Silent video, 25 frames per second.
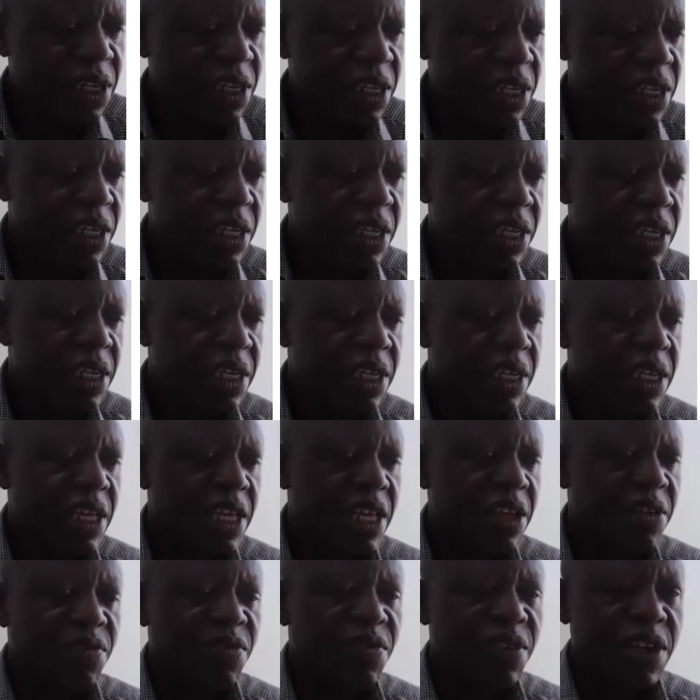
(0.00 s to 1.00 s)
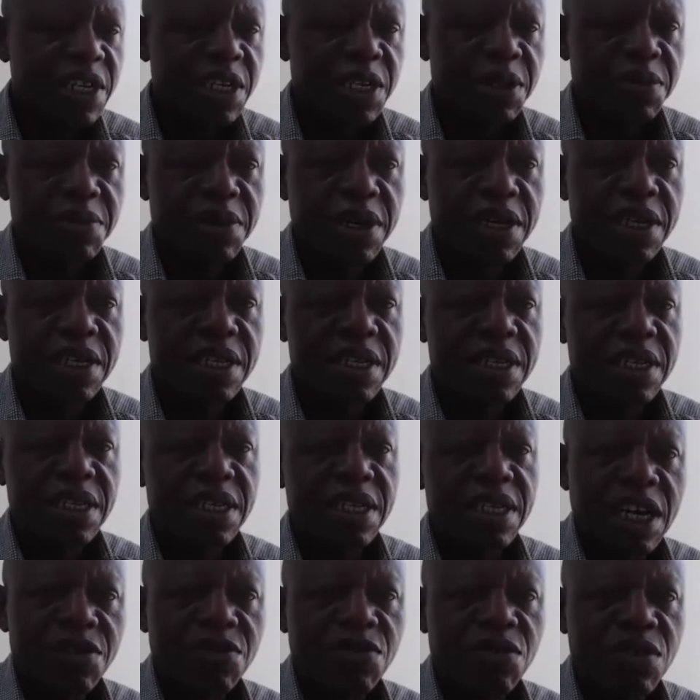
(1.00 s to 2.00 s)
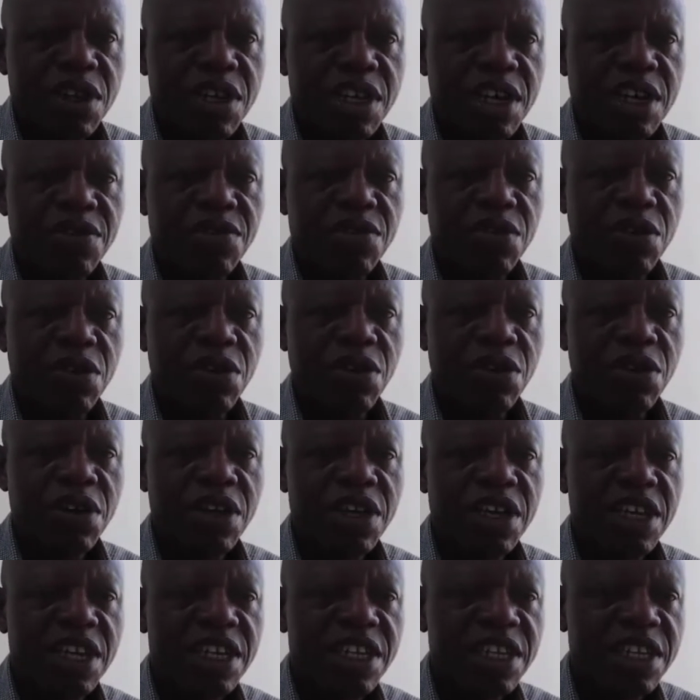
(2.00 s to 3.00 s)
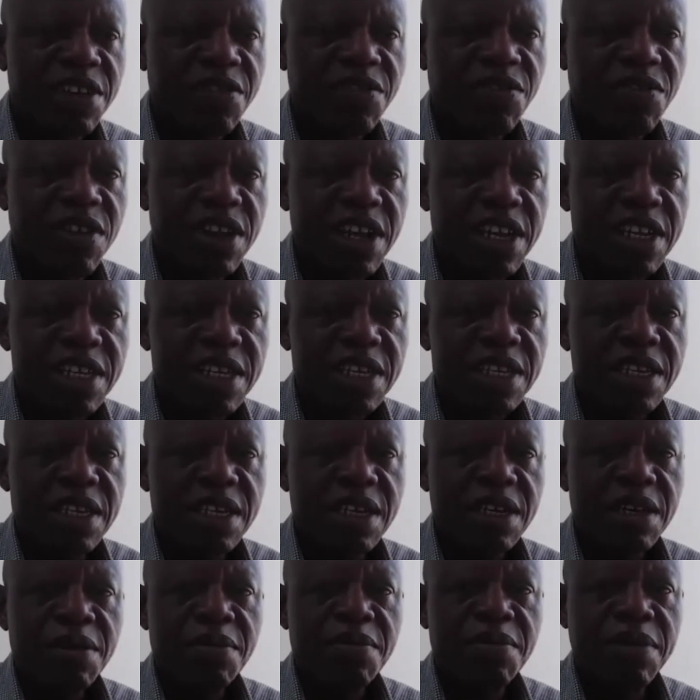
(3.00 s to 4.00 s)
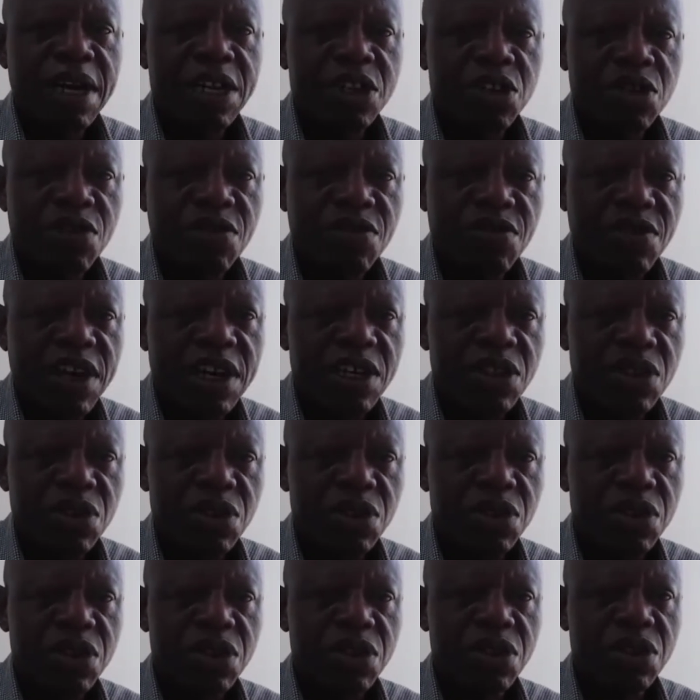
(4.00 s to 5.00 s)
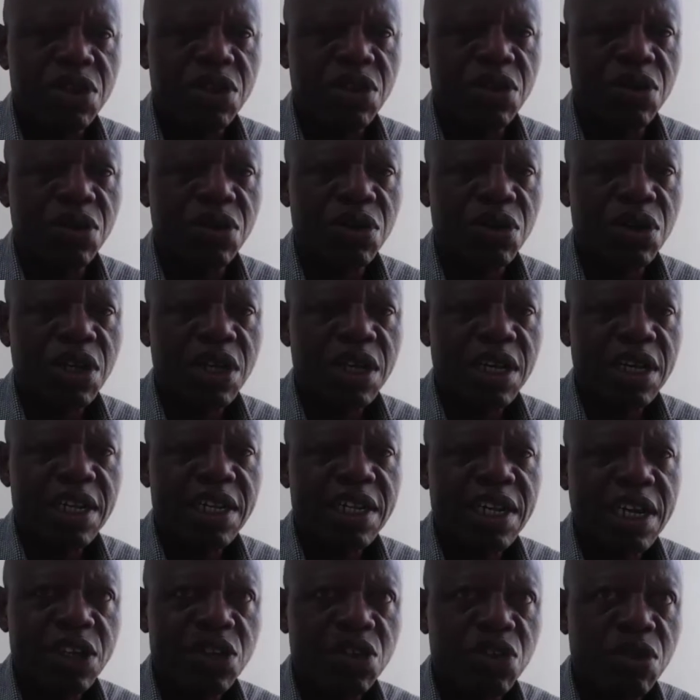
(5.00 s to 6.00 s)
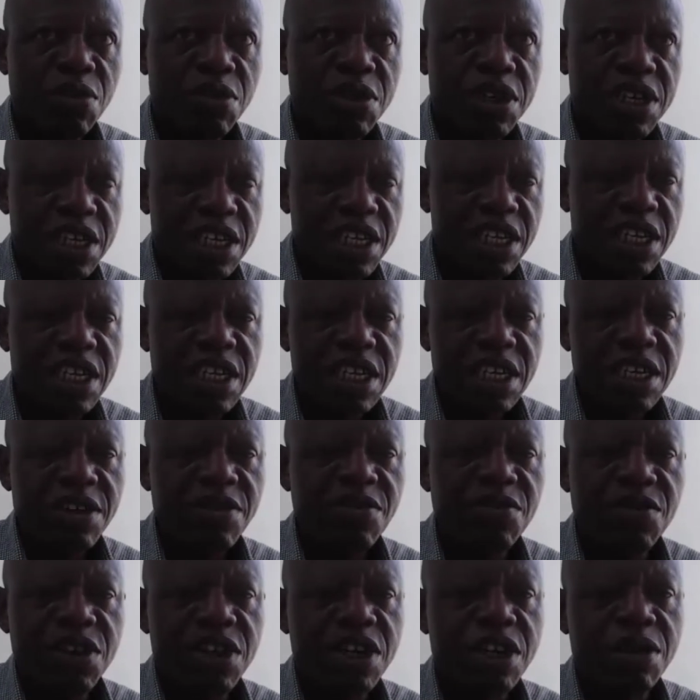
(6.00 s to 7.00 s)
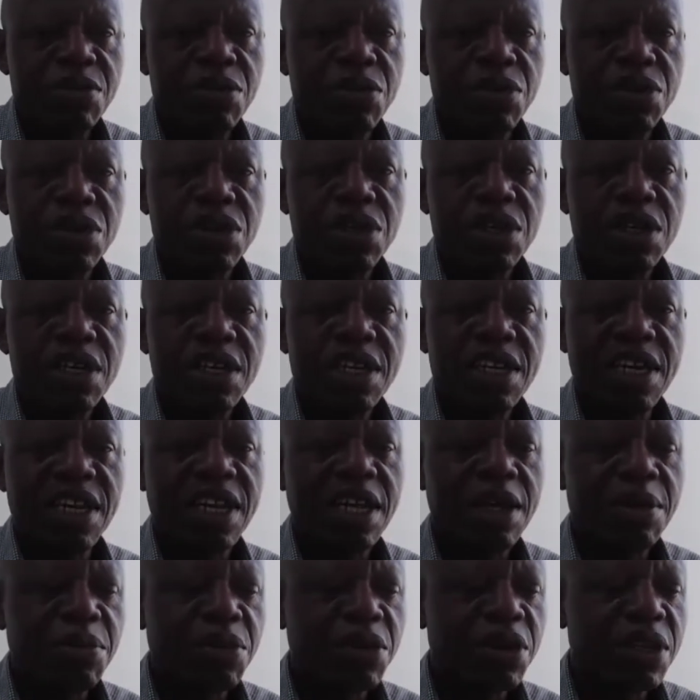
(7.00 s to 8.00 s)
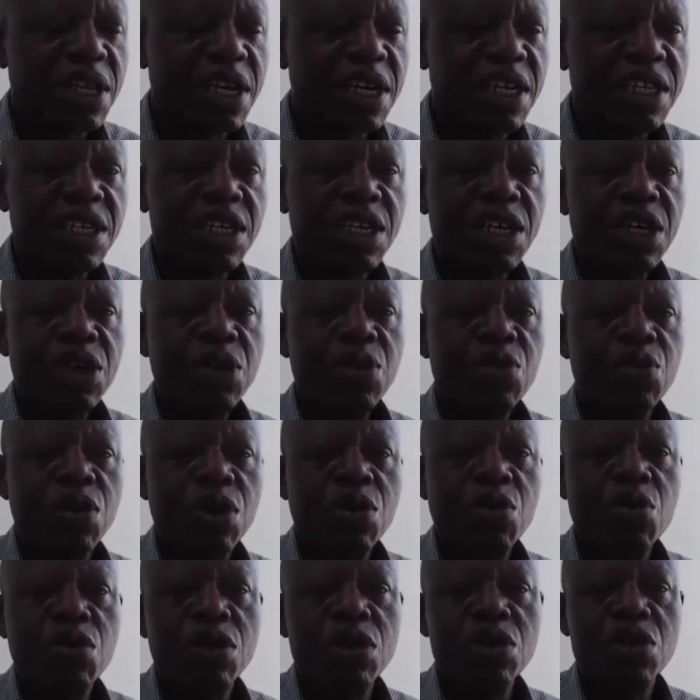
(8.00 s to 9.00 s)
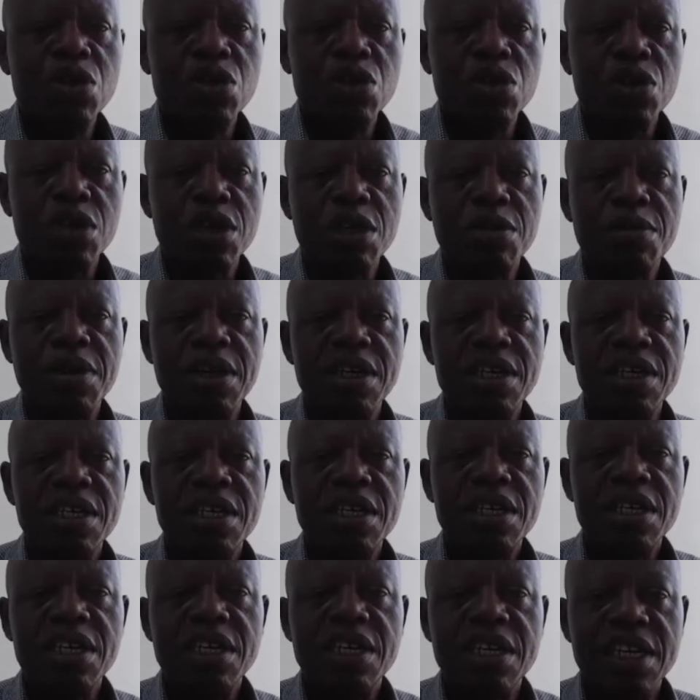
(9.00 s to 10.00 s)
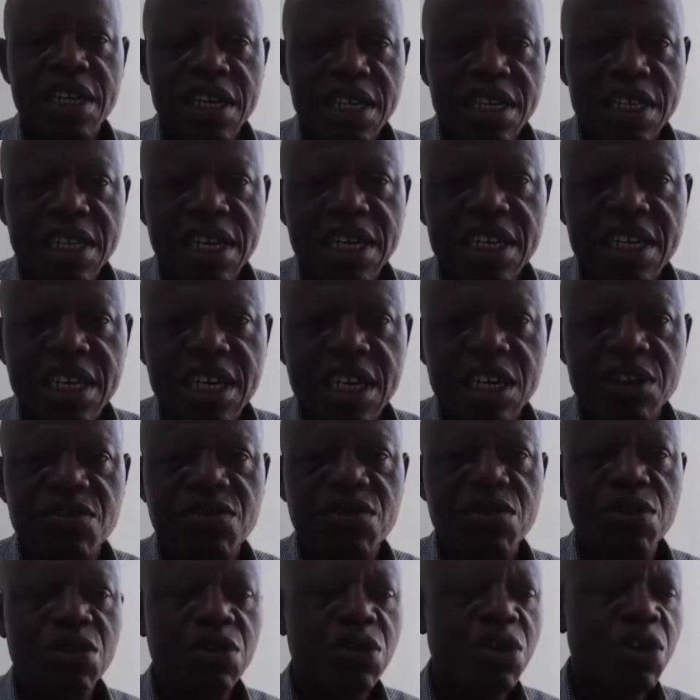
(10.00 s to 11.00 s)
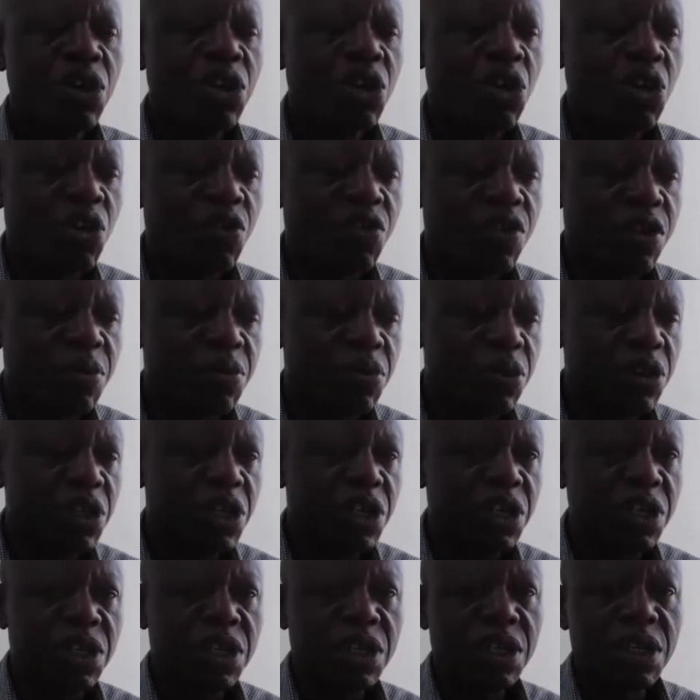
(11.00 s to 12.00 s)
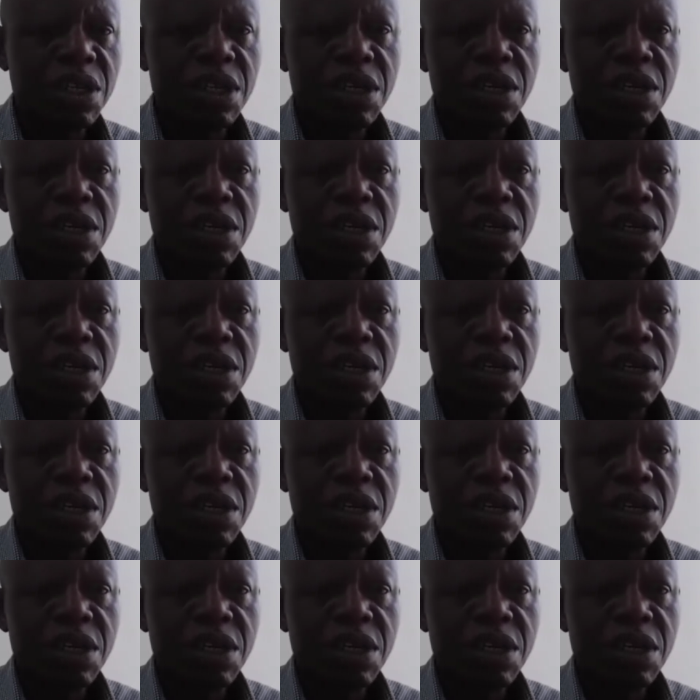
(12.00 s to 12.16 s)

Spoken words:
The investment cash flow, therefore, is influenced by some factors. There are some key variables that are important when we want to talk about the net cash flow of a project.